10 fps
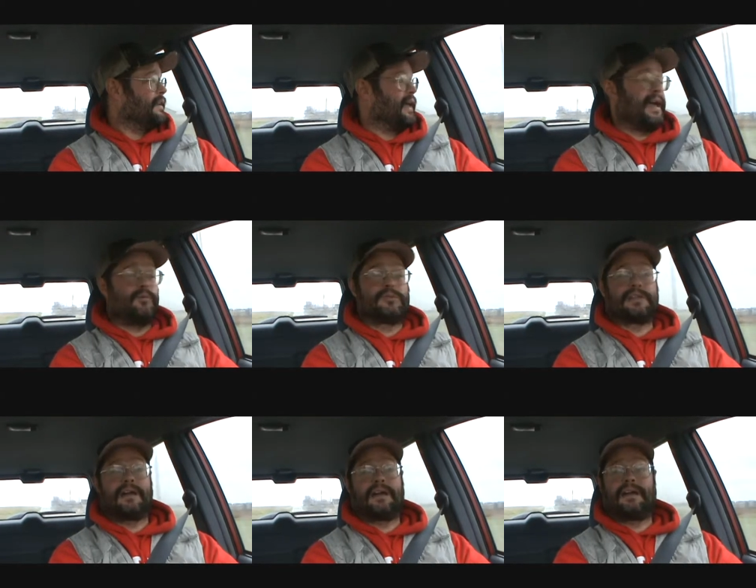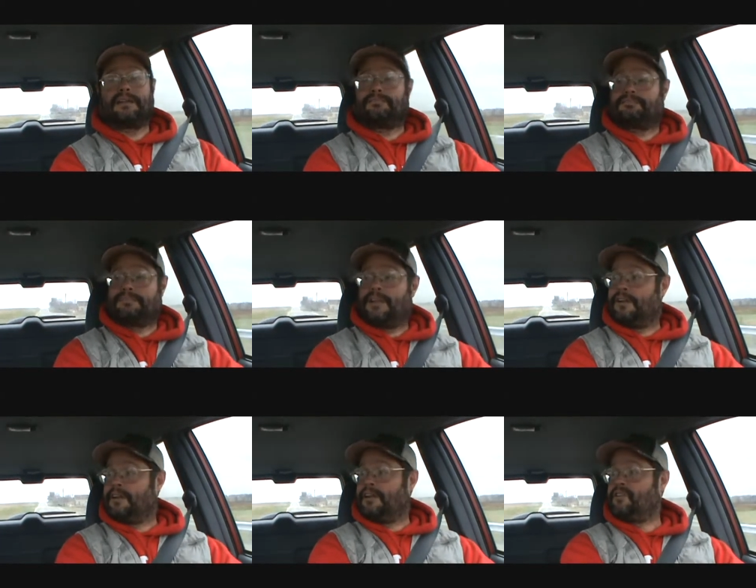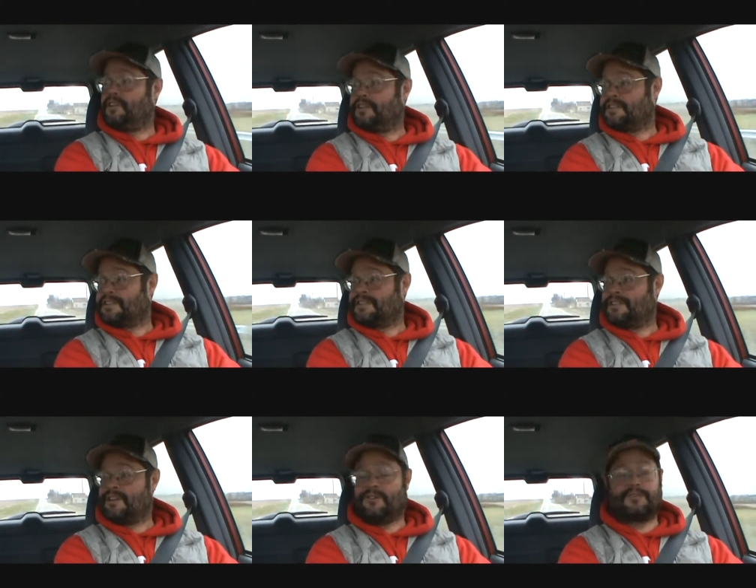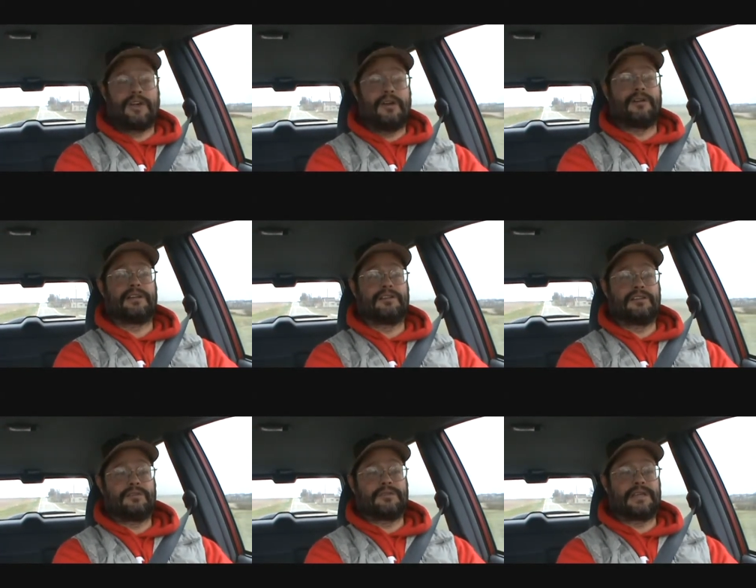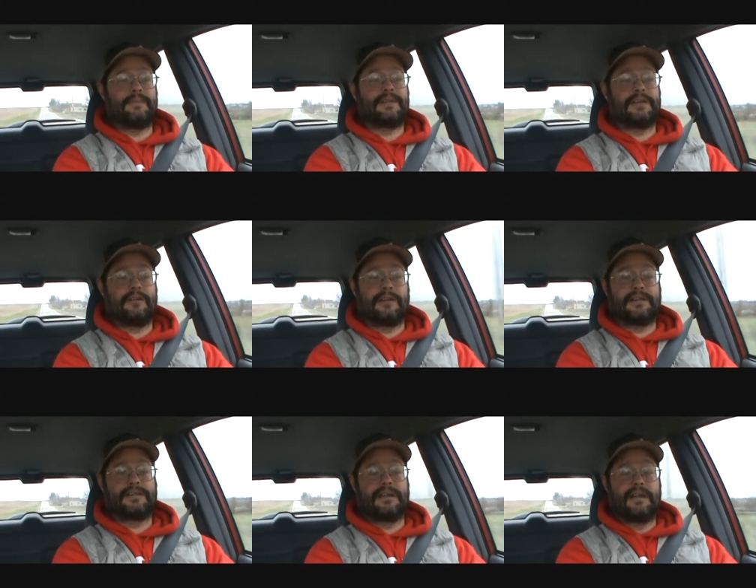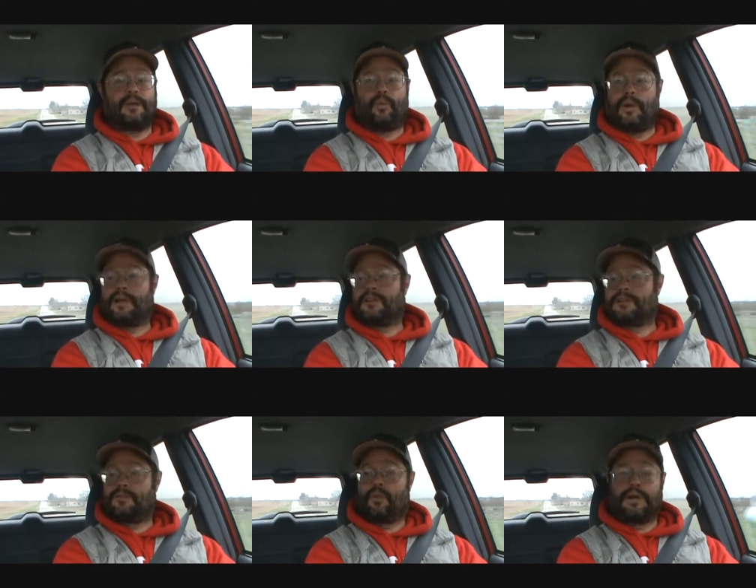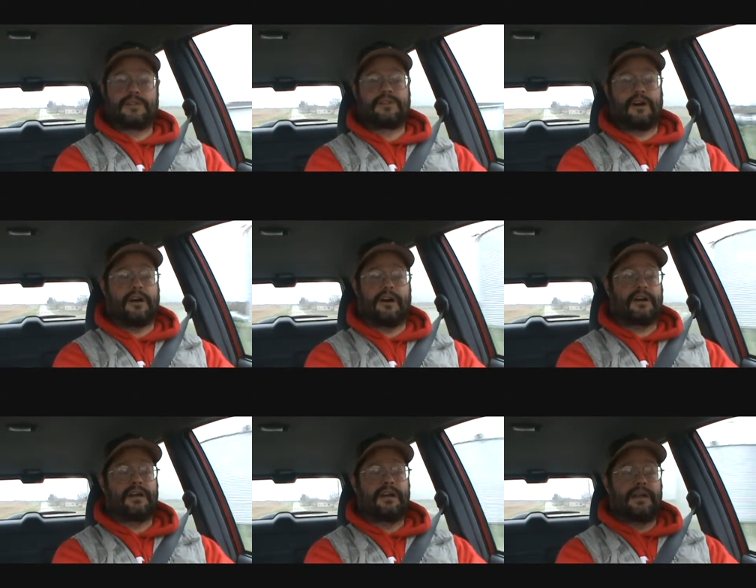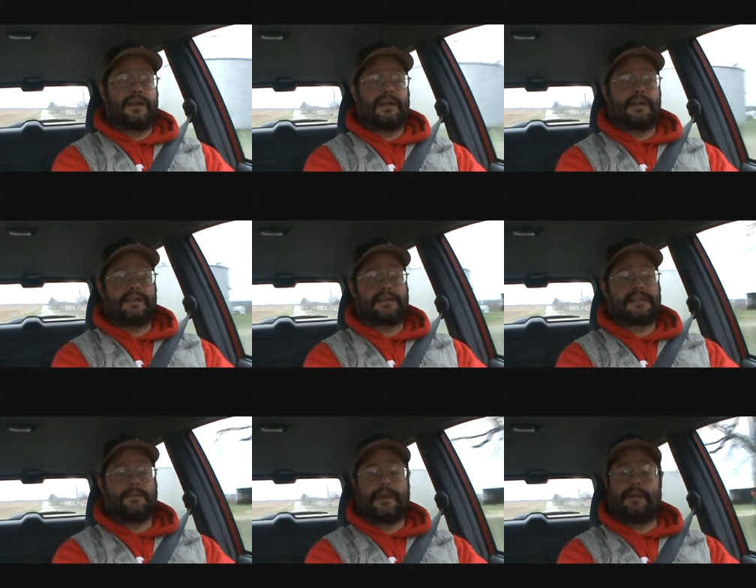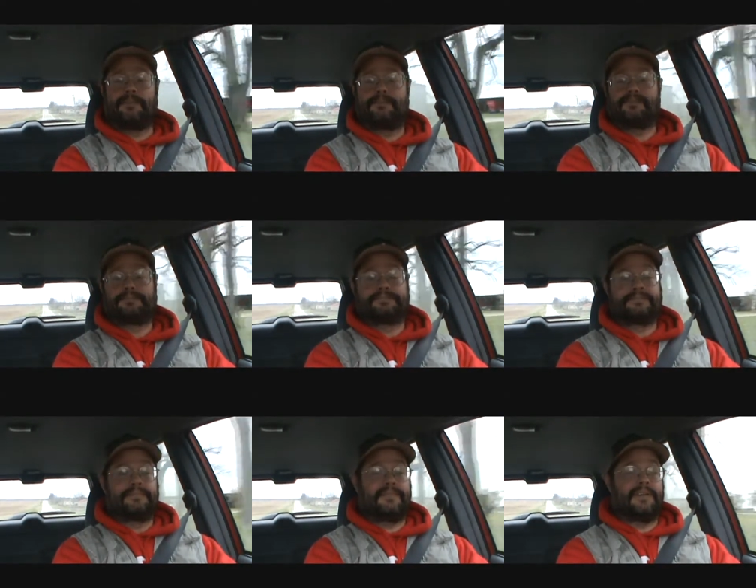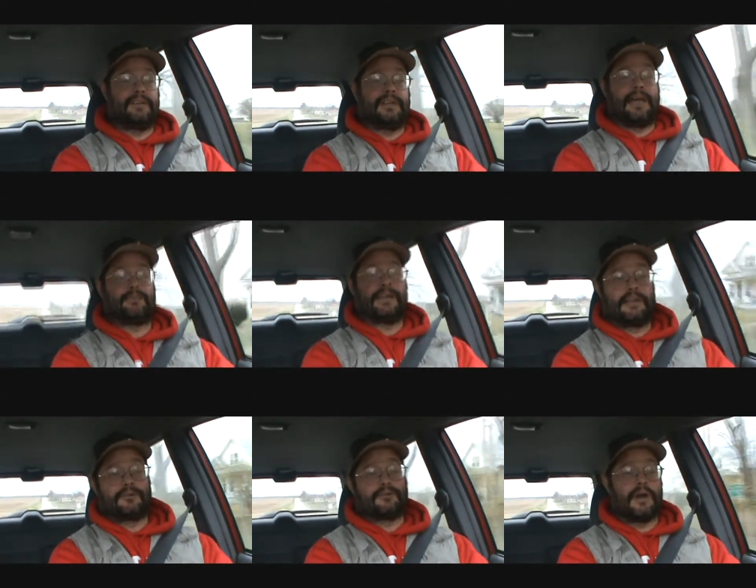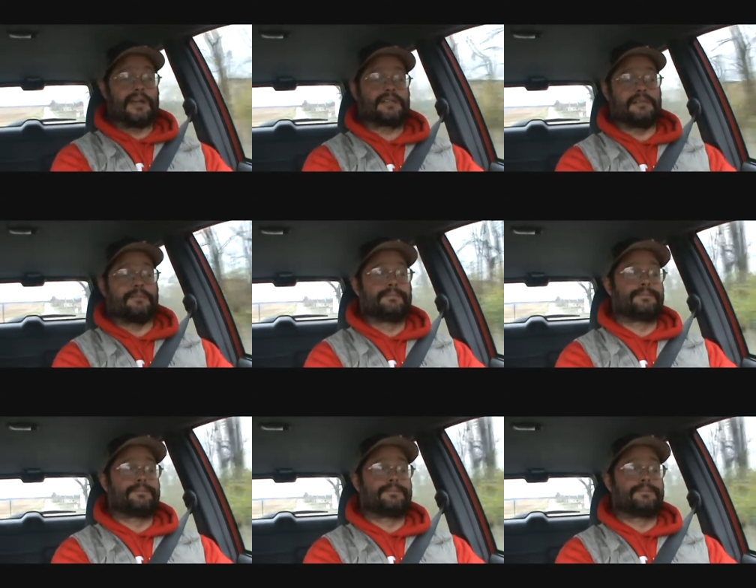that was not you know you just don't go into cemeteries when when it's dark and some of them you're liable to get arrested